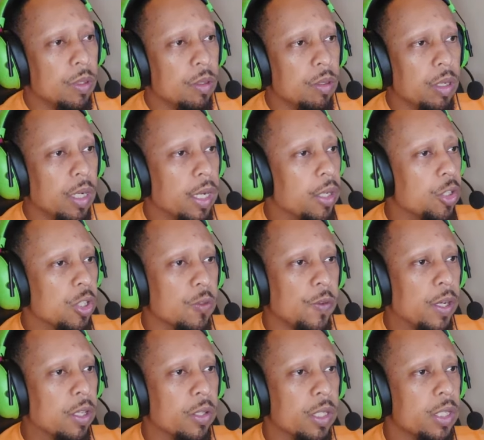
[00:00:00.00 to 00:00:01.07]
And just
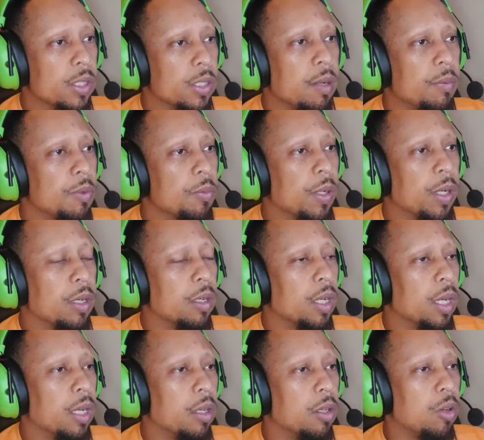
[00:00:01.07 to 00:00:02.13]
follow these steps, man,
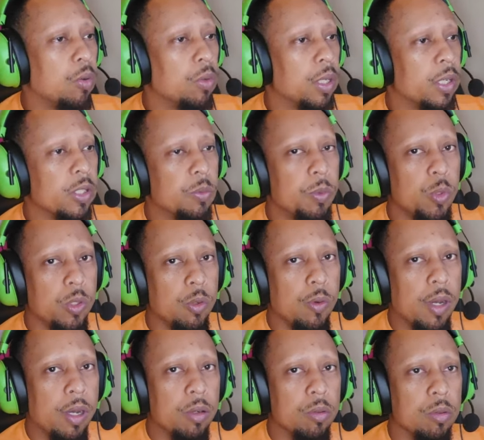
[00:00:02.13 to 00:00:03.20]
and don't let it spook you
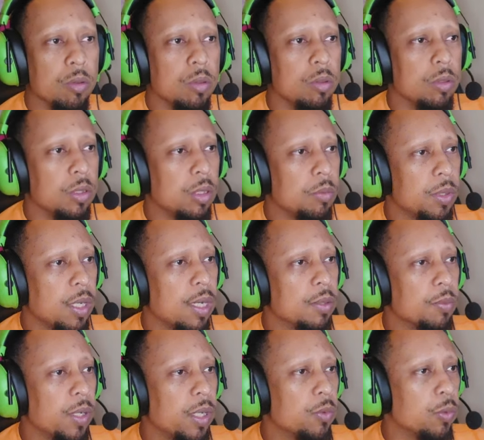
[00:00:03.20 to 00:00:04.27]
out. Sometimes
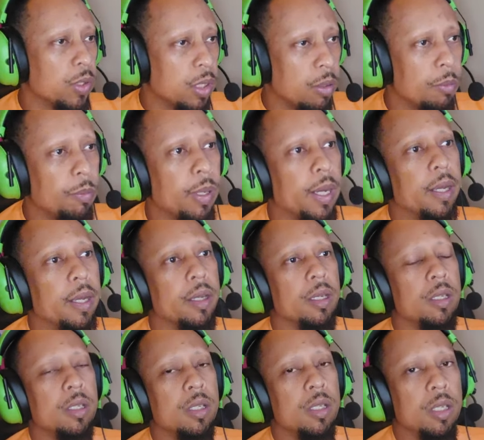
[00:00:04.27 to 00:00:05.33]
price will come back
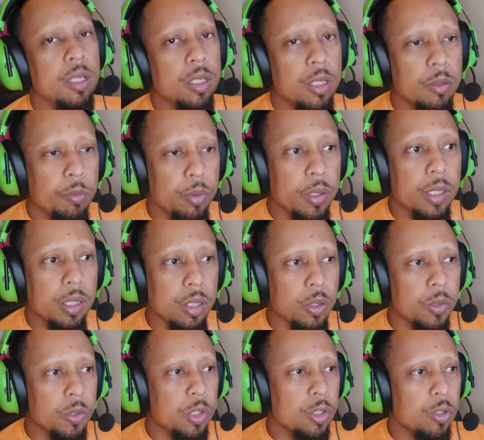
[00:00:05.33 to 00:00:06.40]
pretty
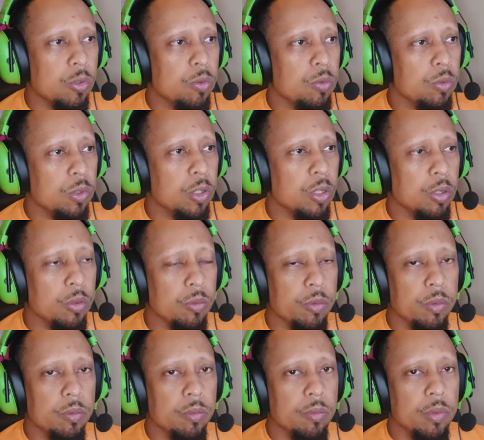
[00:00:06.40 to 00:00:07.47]
close to
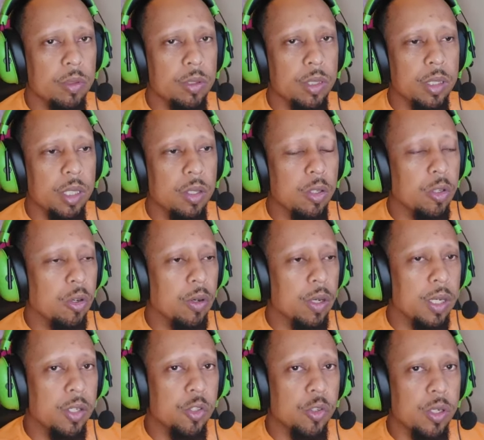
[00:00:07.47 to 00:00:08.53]
either your
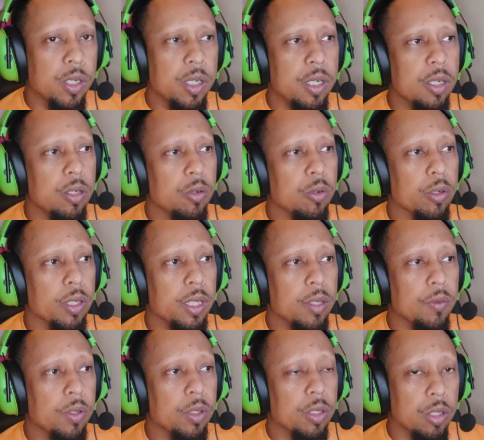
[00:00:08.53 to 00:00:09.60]
entry or
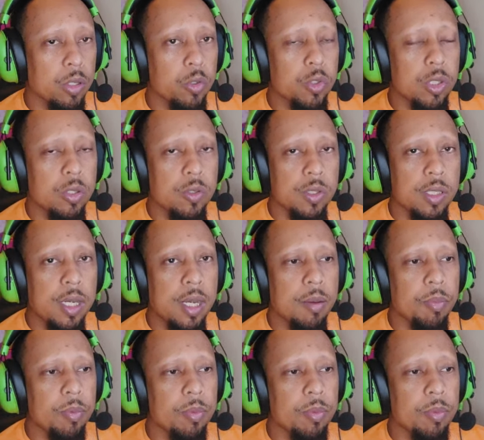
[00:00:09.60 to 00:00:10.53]
even close to your stop,